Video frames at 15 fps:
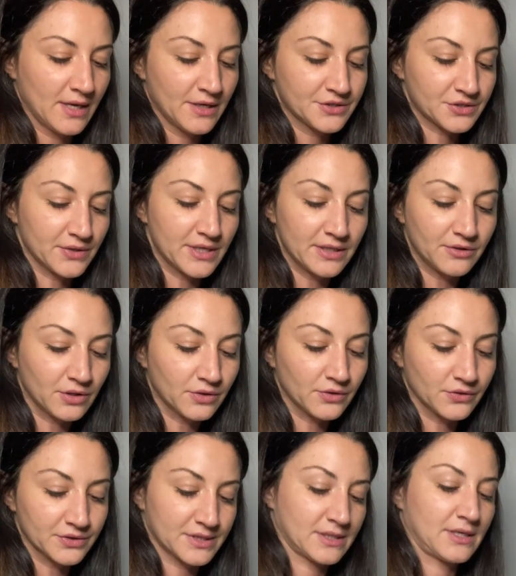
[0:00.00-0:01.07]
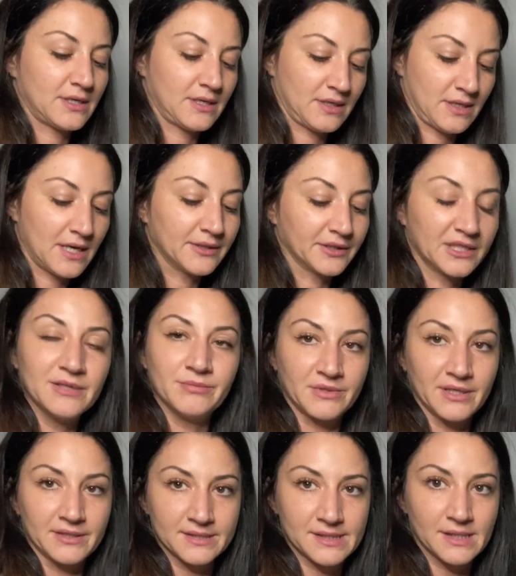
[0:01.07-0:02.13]
So he knows how to keep
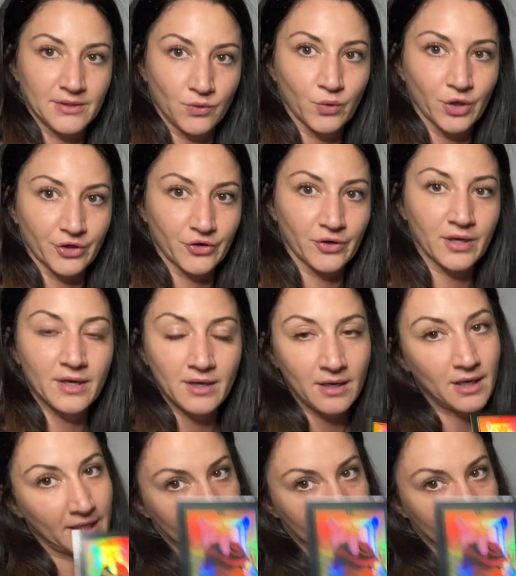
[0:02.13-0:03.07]
things in order, how